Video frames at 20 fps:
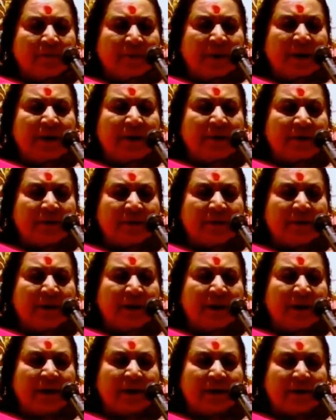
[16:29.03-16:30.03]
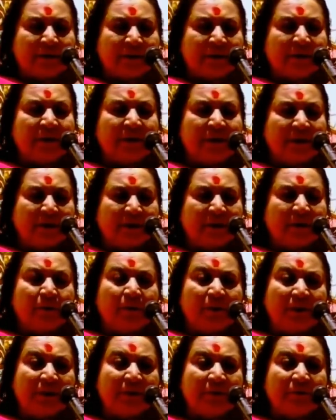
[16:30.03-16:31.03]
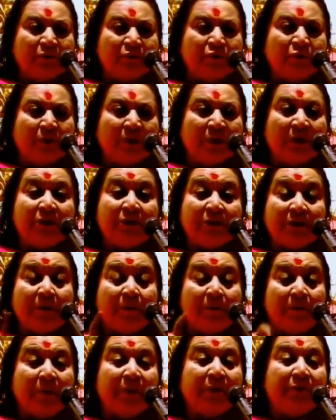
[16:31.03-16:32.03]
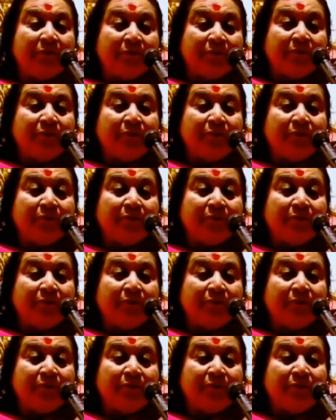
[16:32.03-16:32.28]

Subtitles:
But there are certain other ways of showing his temper.